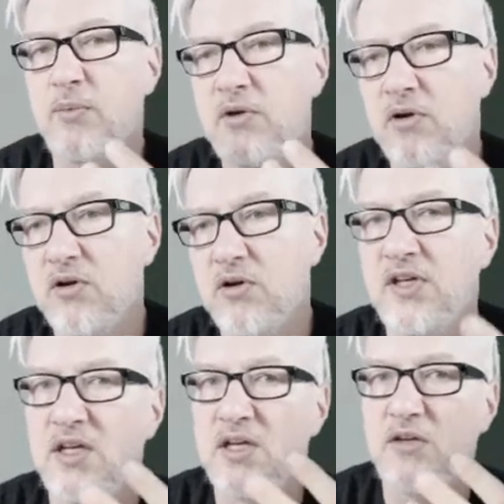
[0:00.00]
Because
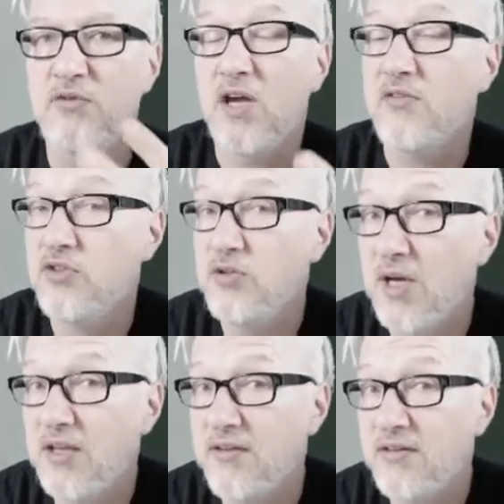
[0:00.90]
if you have 2
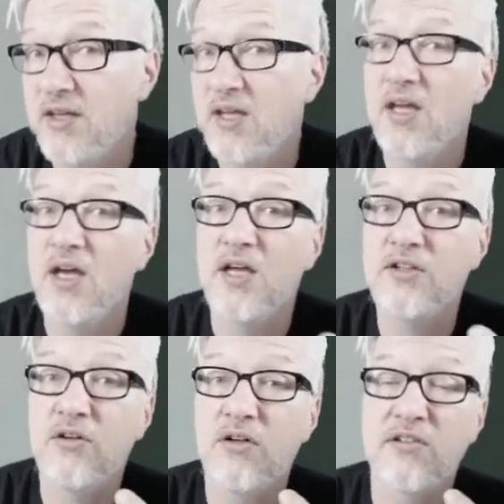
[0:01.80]
months
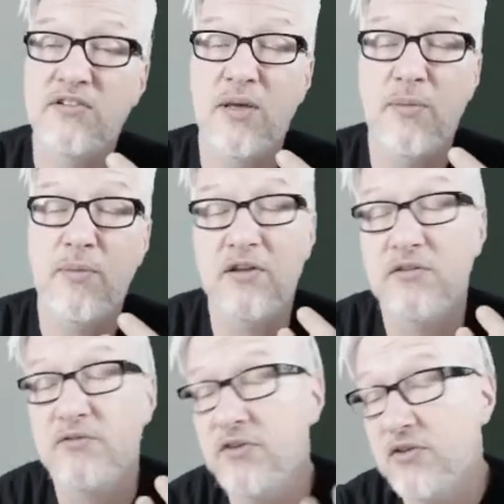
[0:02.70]
and you learn something in
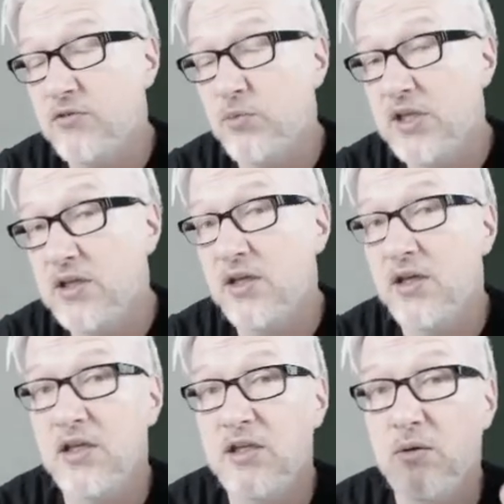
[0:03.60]
the first week,
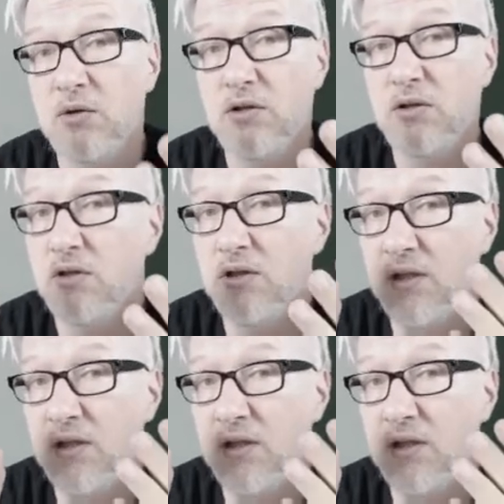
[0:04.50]
you will